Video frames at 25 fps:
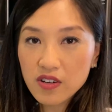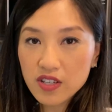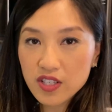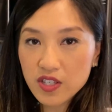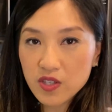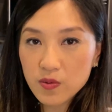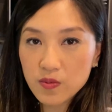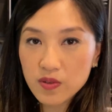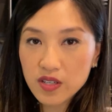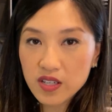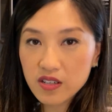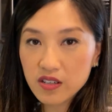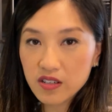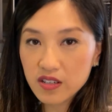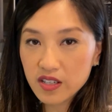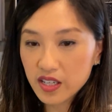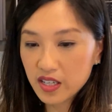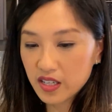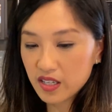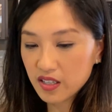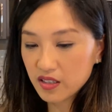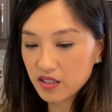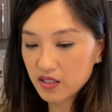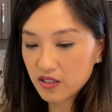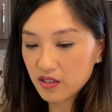once we cook
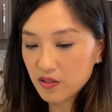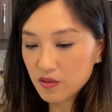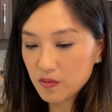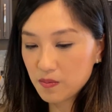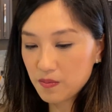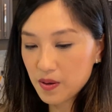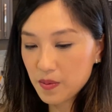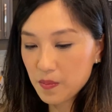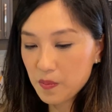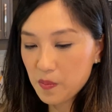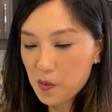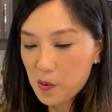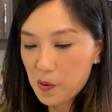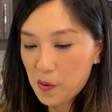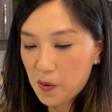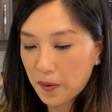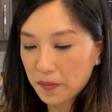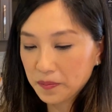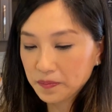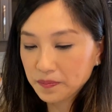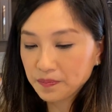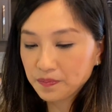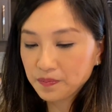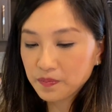it a little bit more.